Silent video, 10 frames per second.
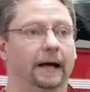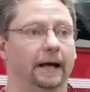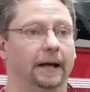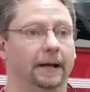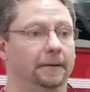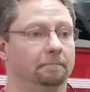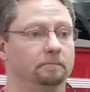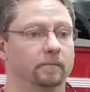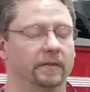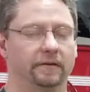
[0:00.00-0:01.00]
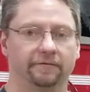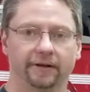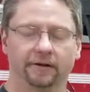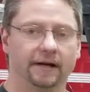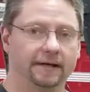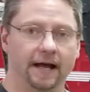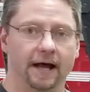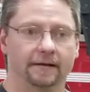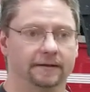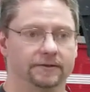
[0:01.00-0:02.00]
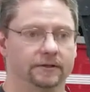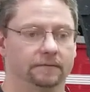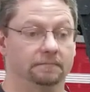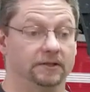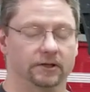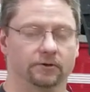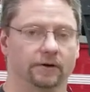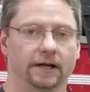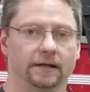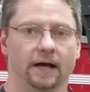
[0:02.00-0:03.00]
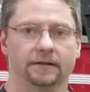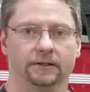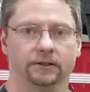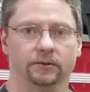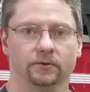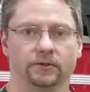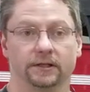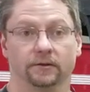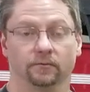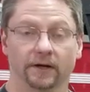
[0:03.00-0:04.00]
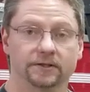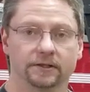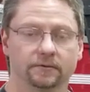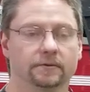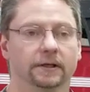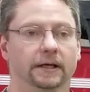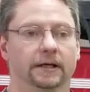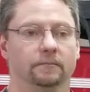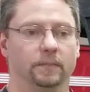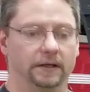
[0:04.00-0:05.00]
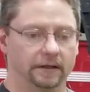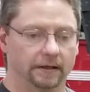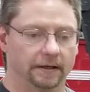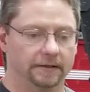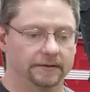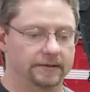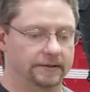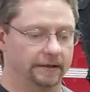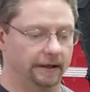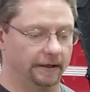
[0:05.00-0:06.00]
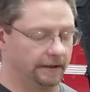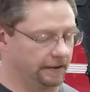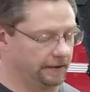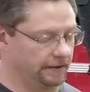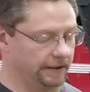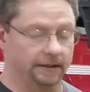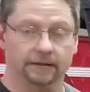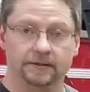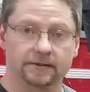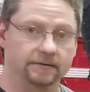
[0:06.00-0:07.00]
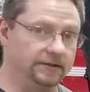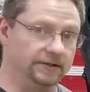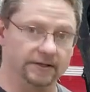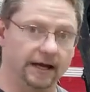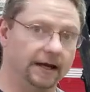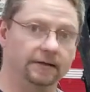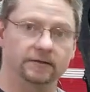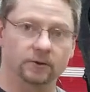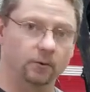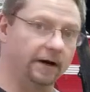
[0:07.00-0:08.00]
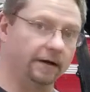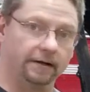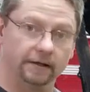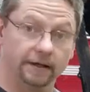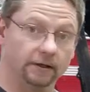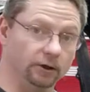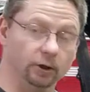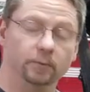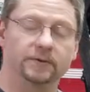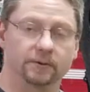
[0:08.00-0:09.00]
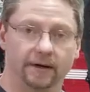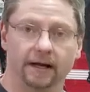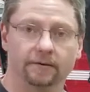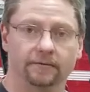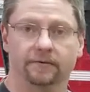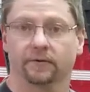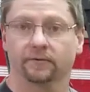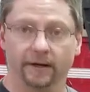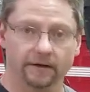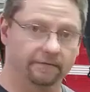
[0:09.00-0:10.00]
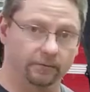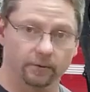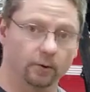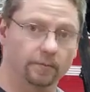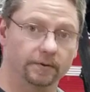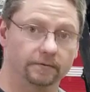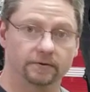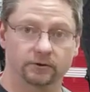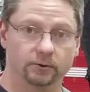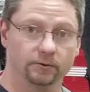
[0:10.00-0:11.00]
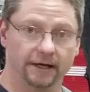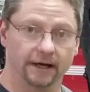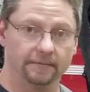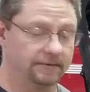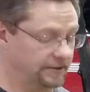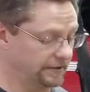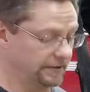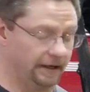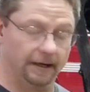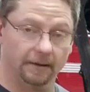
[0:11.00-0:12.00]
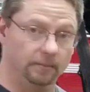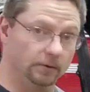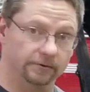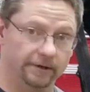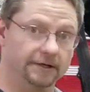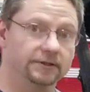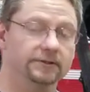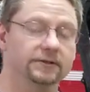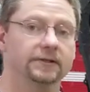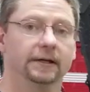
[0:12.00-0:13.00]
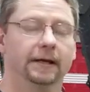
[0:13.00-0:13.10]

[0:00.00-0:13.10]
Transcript: The figure 8 knot is a great knot to use in rescue because it's designed to where it loops around the thread of the rope 2 times, both directions,